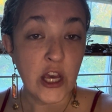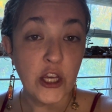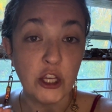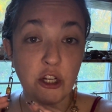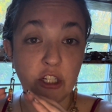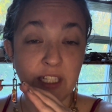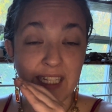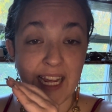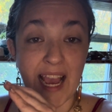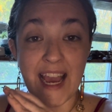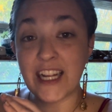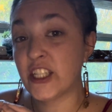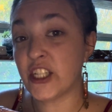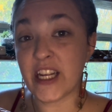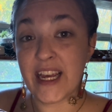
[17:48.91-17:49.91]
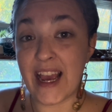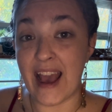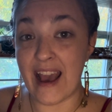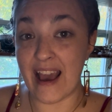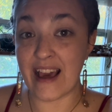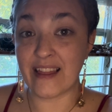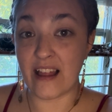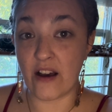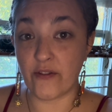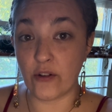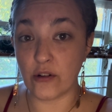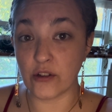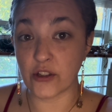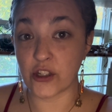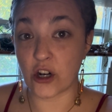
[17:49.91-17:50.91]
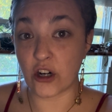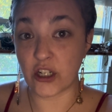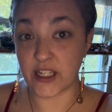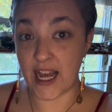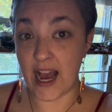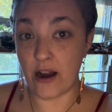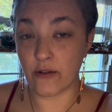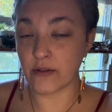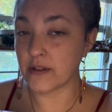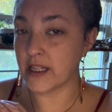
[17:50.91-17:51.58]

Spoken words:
your DHEA levels are down.